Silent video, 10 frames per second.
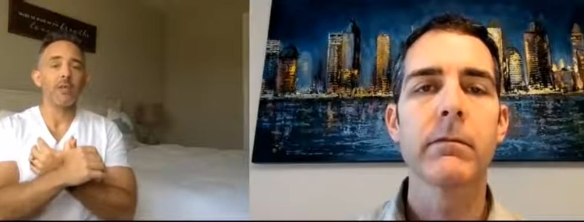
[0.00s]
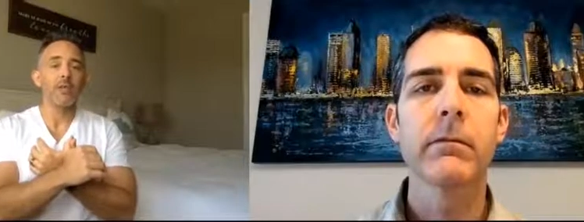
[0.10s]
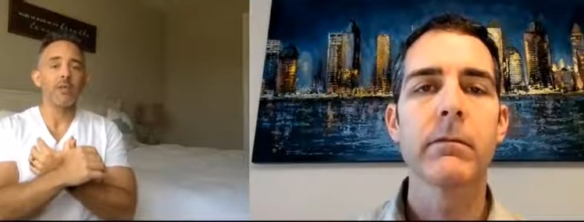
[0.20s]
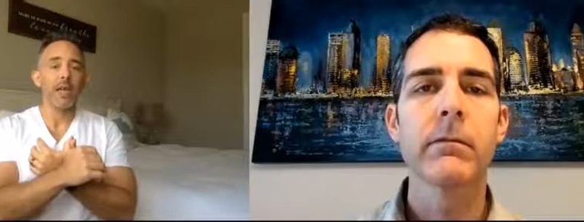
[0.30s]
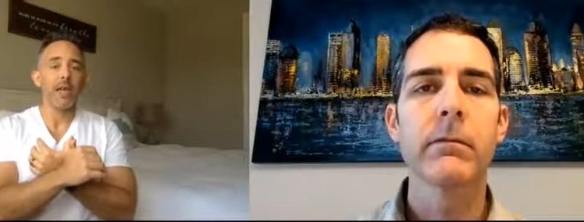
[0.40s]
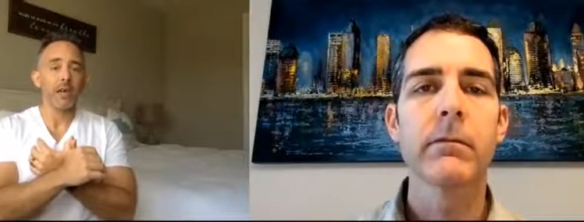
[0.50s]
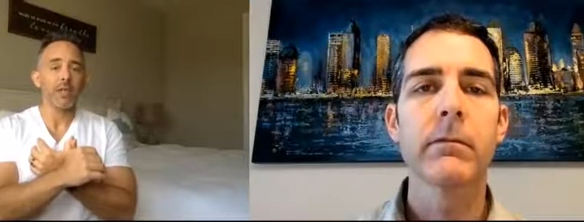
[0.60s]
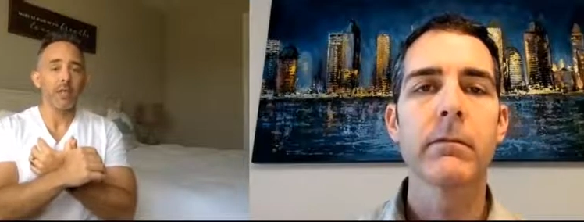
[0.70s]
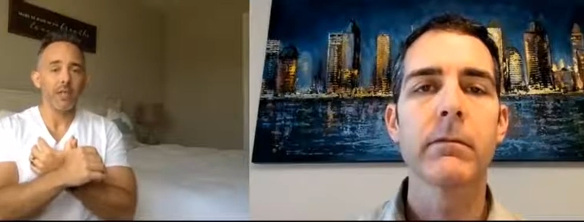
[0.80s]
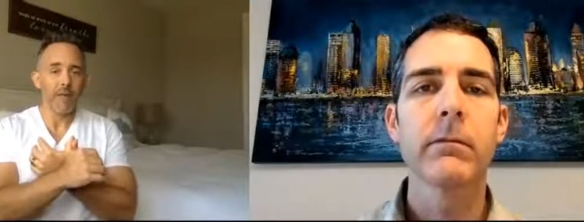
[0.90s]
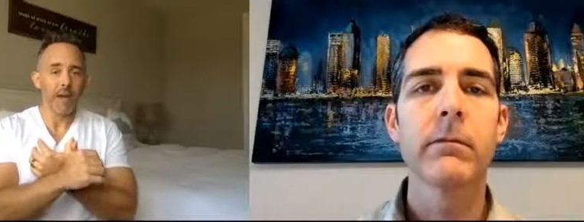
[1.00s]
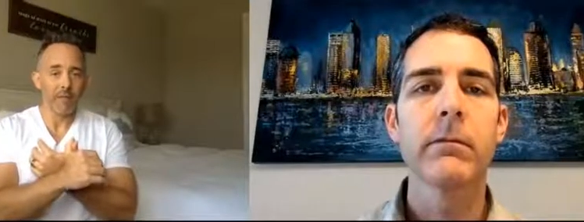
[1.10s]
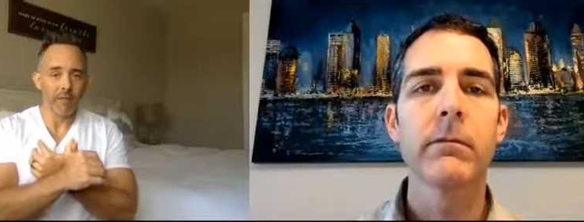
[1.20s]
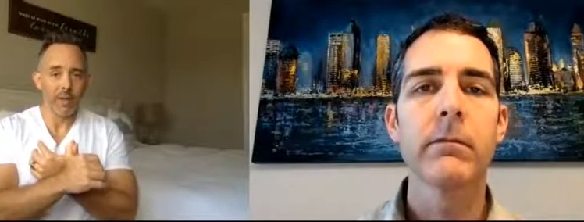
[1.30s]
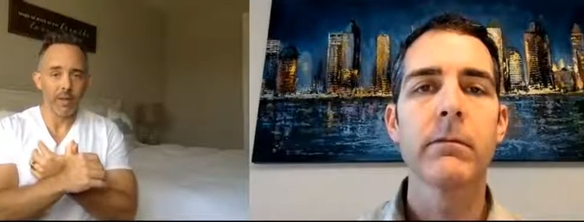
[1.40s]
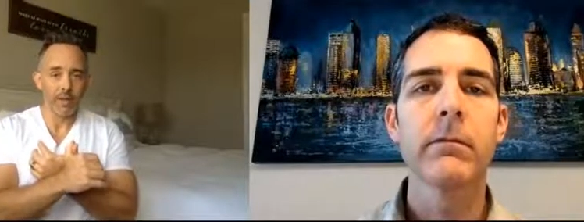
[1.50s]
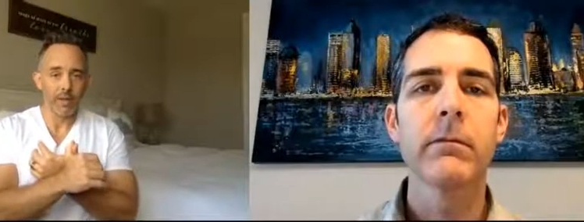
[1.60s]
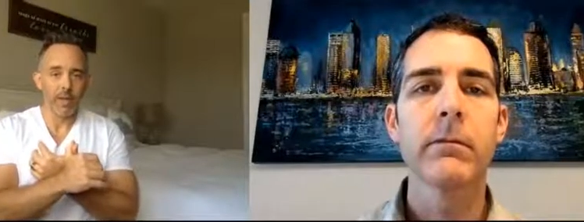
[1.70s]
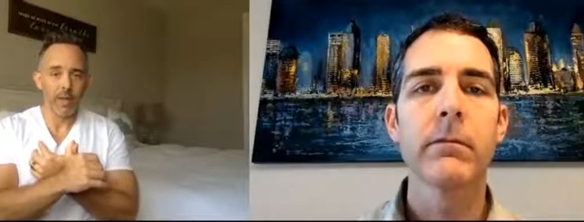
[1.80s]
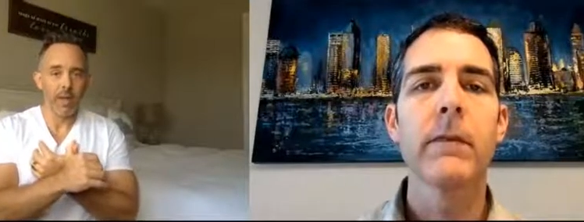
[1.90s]
Speaker 1: used today goes into factory farming.
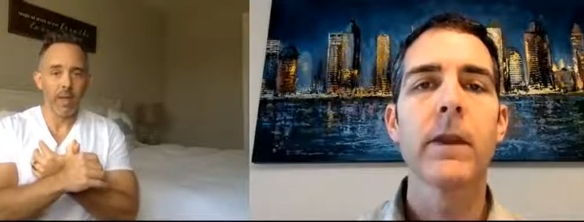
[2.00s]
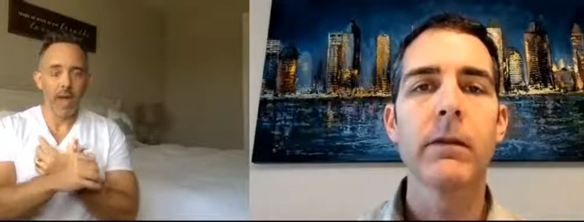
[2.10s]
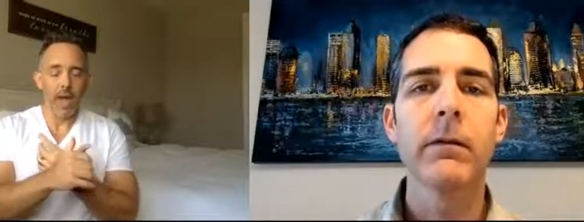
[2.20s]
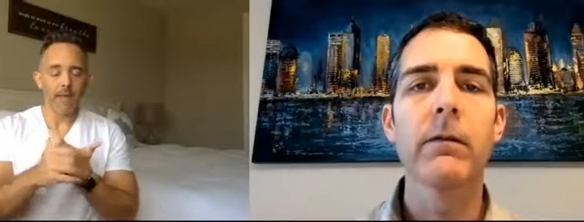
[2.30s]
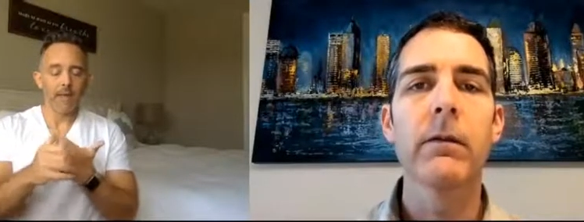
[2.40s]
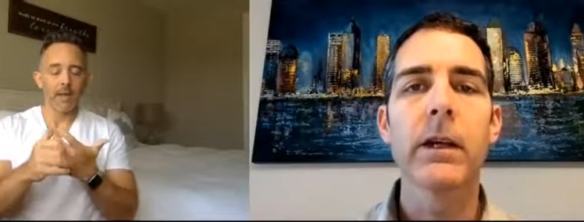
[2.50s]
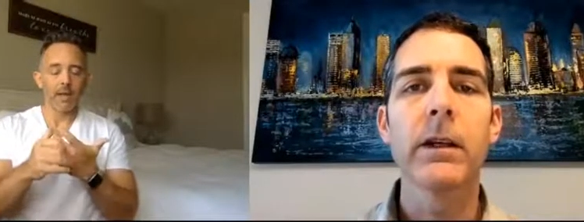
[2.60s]
And